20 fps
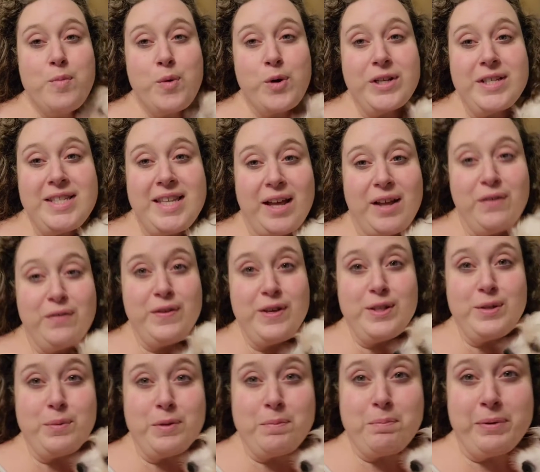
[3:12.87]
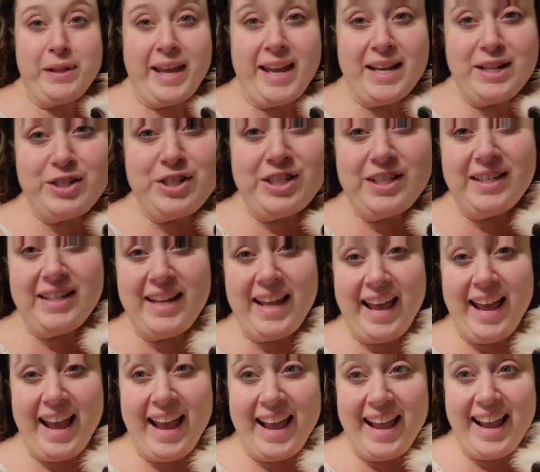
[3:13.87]
More selfies with Blanche
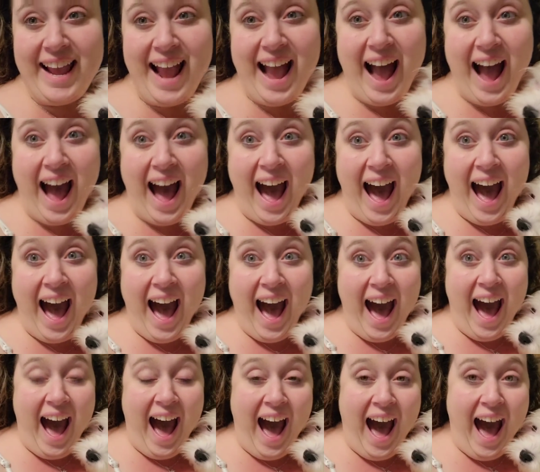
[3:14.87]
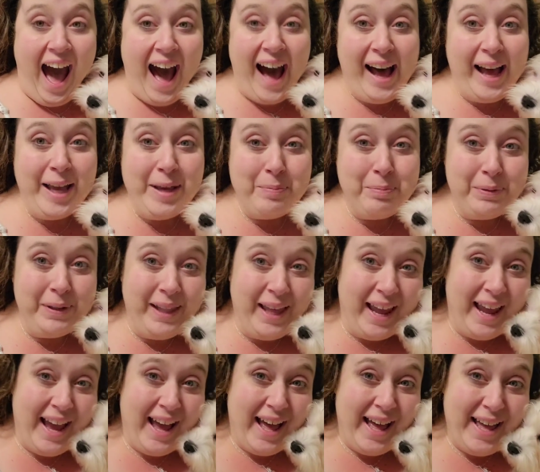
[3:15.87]
today. Hi,
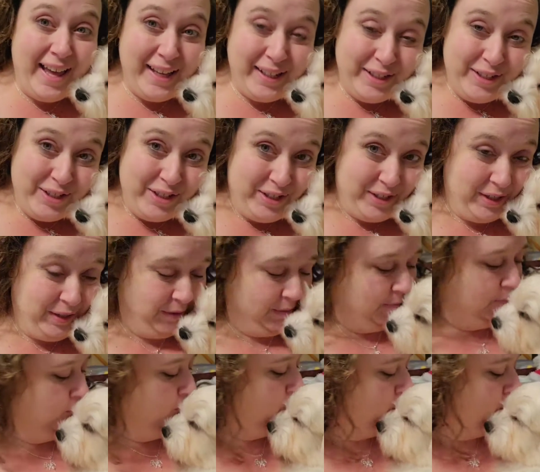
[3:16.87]
Blanche!